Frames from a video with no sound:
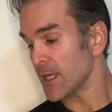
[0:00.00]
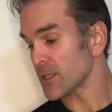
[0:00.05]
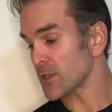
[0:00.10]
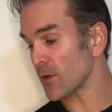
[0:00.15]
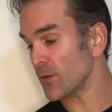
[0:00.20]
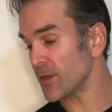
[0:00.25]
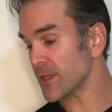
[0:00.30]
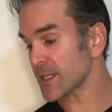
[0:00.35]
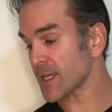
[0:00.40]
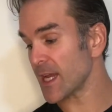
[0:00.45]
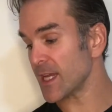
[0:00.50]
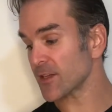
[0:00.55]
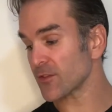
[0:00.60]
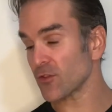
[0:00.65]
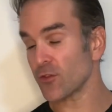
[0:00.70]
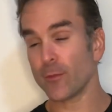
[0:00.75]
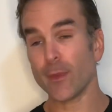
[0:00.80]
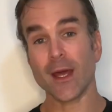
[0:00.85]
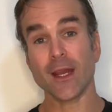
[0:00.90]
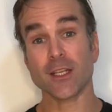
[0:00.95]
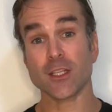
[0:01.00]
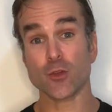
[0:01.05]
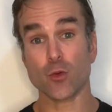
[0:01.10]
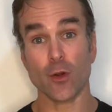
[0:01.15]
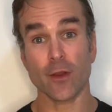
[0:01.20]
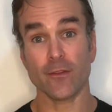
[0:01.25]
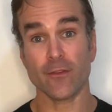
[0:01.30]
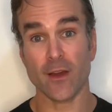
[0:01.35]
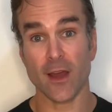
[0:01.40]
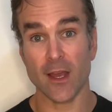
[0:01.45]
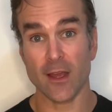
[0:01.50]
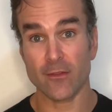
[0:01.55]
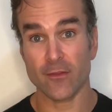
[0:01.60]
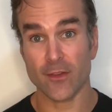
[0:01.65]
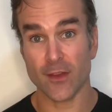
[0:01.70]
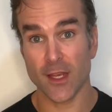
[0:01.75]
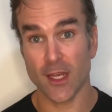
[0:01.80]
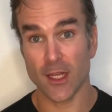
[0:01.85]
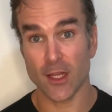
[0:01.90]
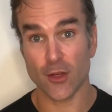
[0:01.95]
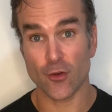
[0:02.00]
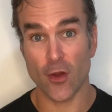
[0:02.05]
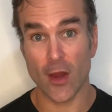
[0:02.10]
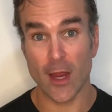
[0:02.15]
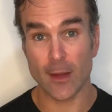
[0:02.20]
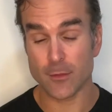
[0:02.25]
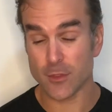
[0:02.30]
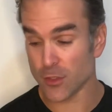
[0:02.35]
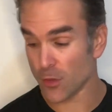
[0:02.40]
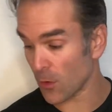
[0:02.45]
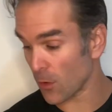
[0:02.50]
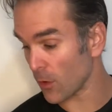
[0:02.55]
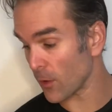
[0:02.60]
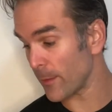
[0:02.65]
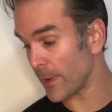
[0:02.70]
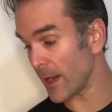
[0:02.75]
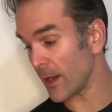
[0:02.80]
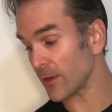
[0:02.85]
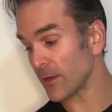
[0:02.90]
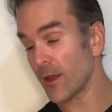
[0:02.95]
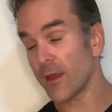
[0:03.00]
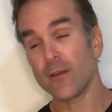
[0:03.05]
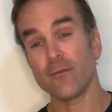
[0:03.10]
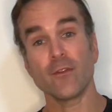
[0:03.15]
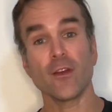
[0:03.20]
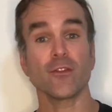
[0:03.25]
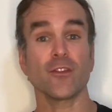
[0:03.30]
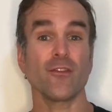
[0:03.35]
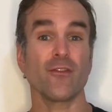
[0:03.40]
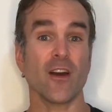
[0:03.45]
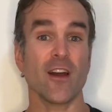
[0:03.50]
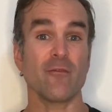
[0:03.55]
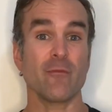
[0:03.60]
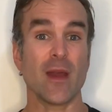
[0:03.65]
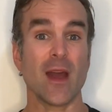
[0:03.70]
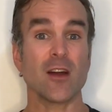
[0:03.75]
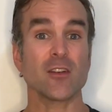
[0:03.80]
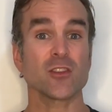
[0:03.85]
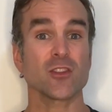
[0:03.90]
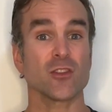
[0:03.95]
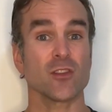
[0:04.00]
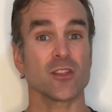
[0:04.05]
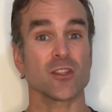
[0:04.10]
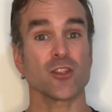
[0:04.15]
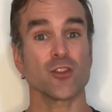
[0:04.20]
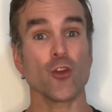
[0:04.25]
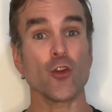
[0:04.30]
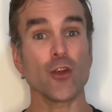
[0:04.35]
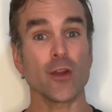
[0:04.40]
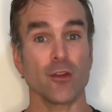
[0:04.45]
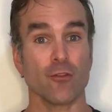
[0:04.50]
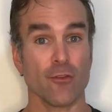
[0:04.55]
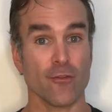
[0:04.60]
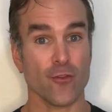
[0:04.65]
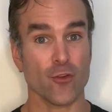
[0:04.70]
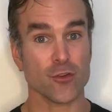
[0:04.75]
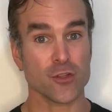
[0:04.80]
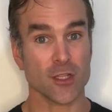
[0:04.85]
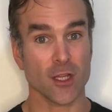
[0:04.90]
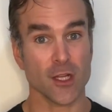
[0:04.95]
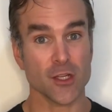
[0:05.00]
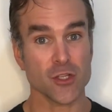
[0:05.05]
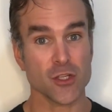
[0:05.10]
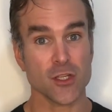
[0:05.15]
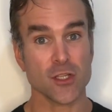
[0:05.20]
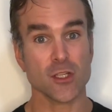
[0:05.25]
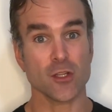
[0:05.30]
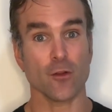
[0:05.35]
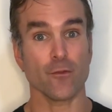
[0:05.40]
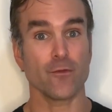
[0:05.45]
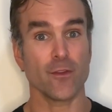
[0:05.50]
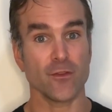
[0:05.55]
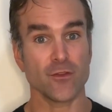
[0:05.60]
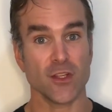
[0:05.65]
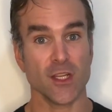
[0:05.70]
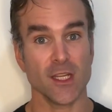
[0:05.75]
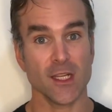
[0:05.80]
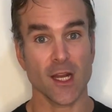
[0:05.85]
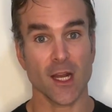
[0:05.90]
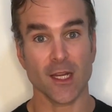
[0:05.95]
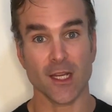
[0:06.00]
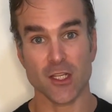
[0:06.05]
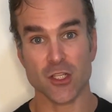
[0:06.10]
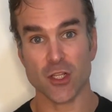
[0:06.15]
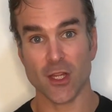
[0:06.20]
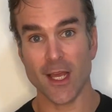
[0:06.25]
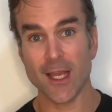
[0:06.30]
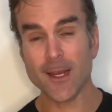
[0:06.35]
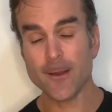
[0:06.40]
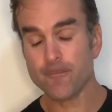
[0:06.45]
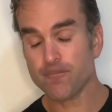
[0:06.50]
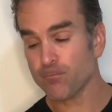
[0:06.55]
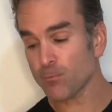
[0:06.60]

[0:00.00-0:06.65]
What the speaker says: So in this case for the men, it's 25 kilograms or about 55 pounds. So it's 30 reverse lunges, so 15 on each leg.